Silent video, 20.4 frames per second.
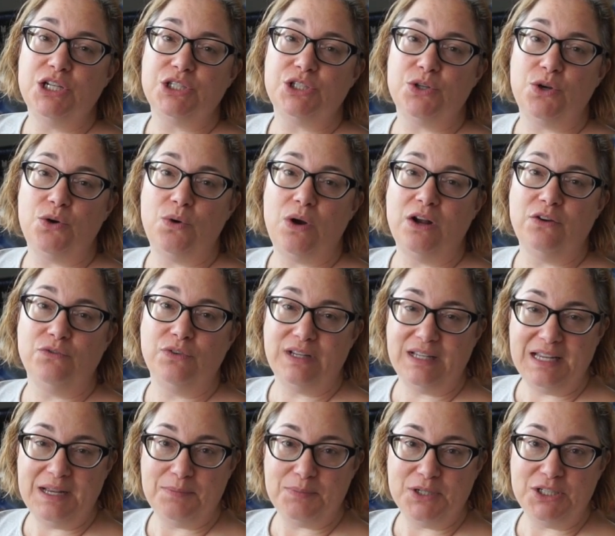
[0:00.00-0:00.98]
so I
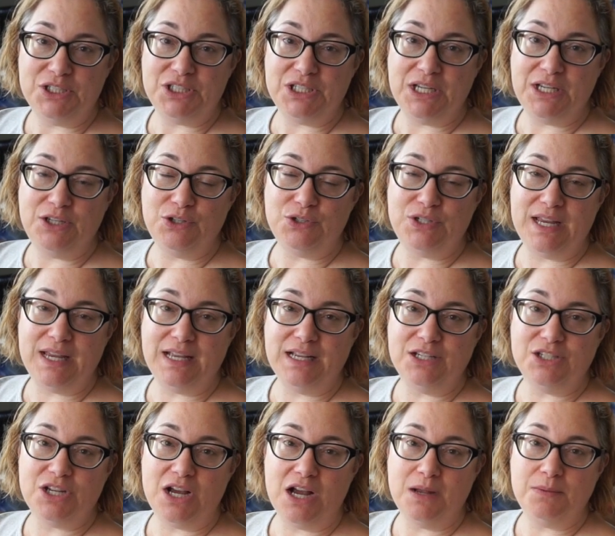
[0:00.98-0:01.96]
really appreciate you
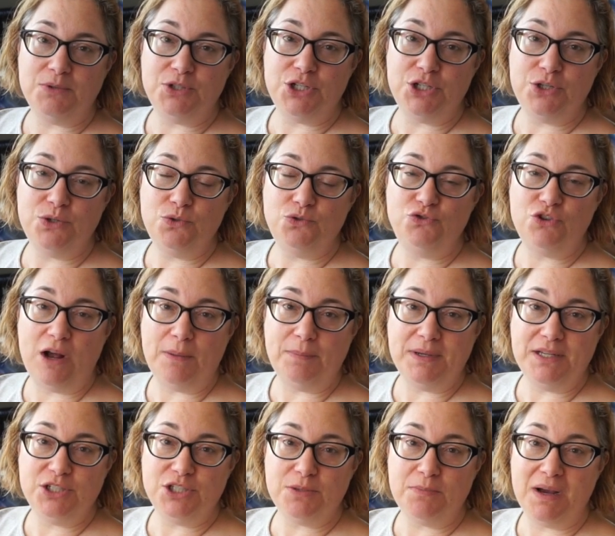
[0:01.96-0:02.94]
taking time to
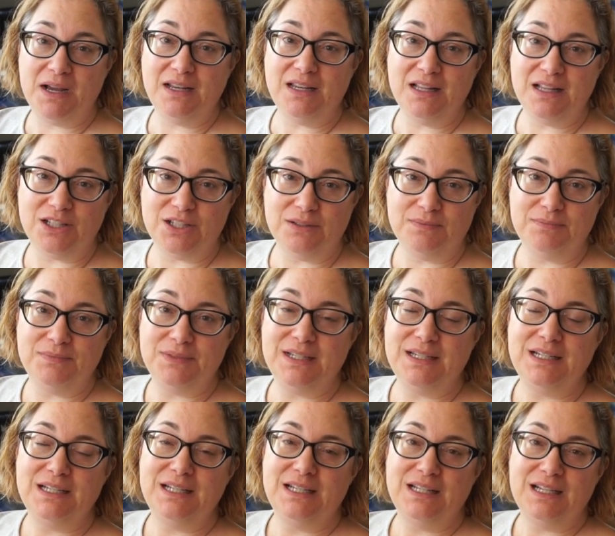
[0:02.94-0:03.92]
drop into my little
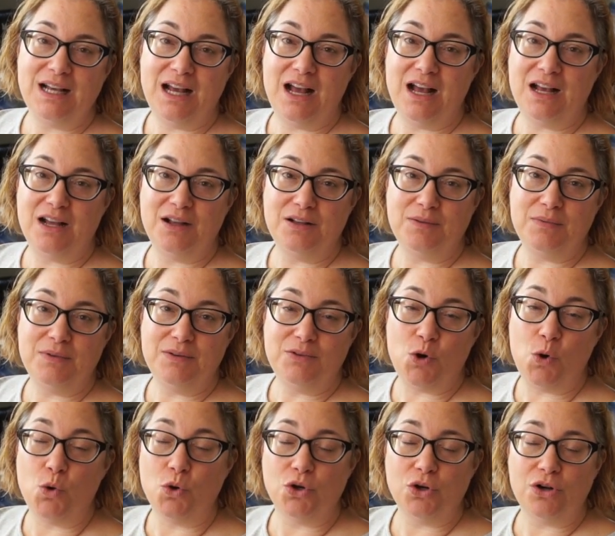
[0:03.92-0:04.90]

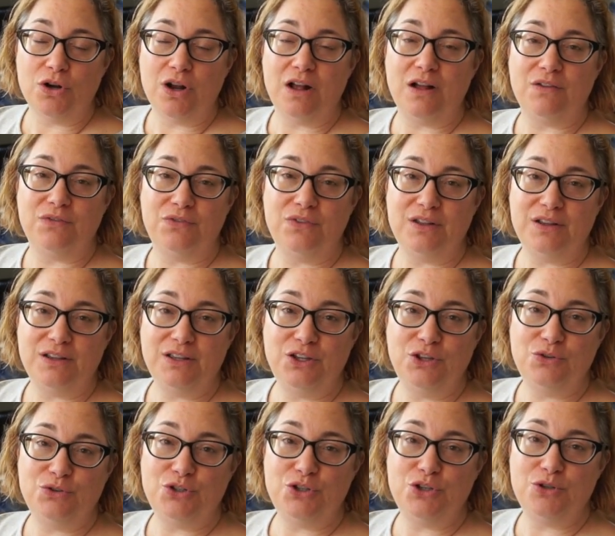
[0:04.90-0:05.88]
corner of the
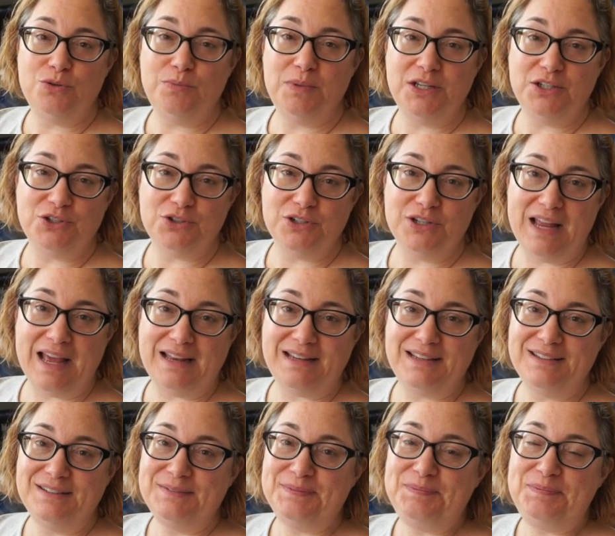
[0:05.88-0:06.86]
YouTube internet.
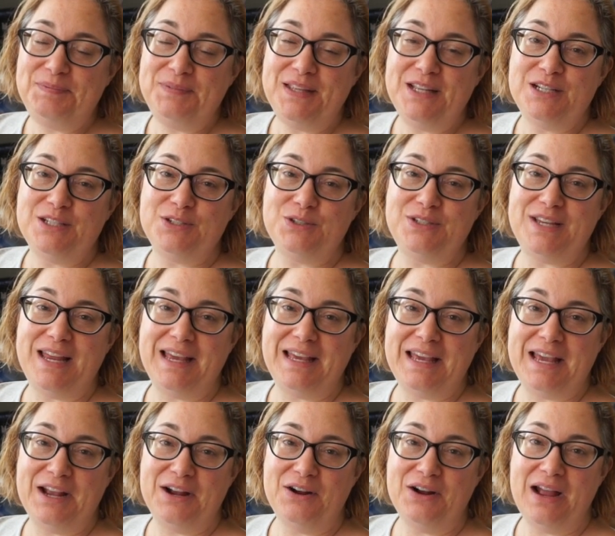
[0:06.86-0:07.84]
So
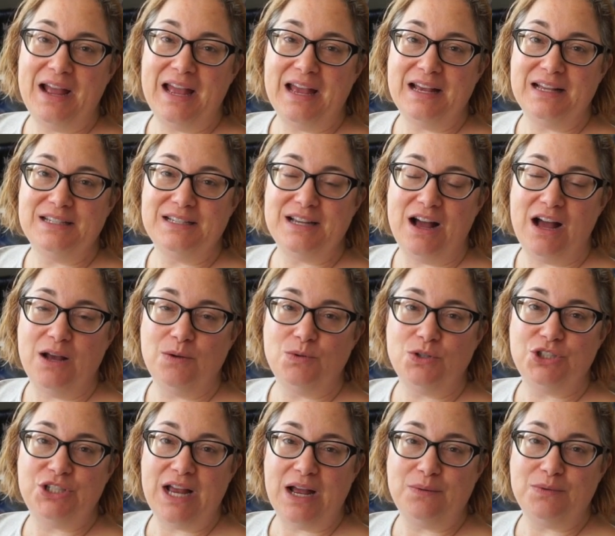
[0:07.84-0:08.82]
take care, and I
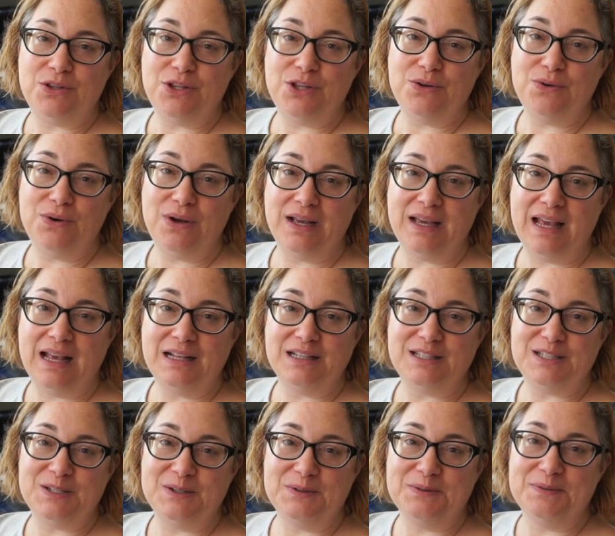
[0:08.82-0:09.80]
will chat with you
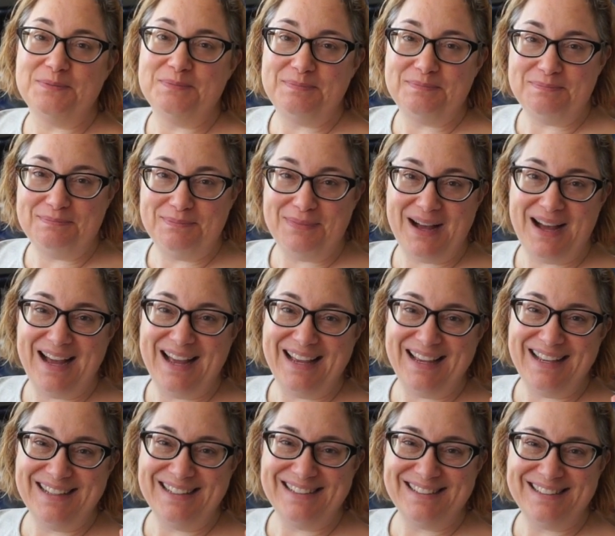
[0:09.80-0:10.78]
again soon.
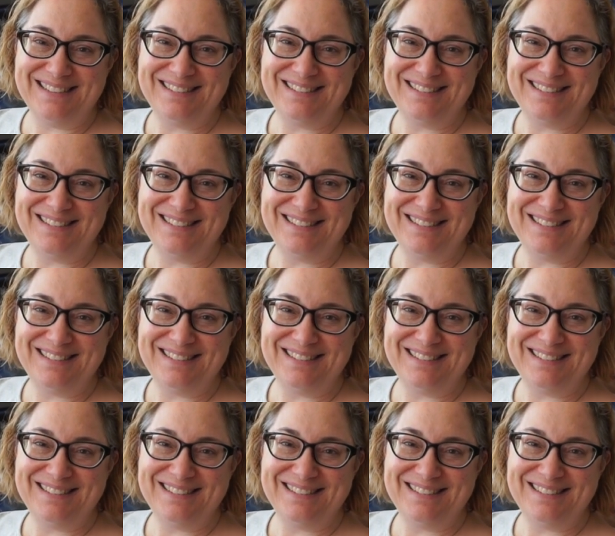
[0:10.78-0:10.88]
Bye.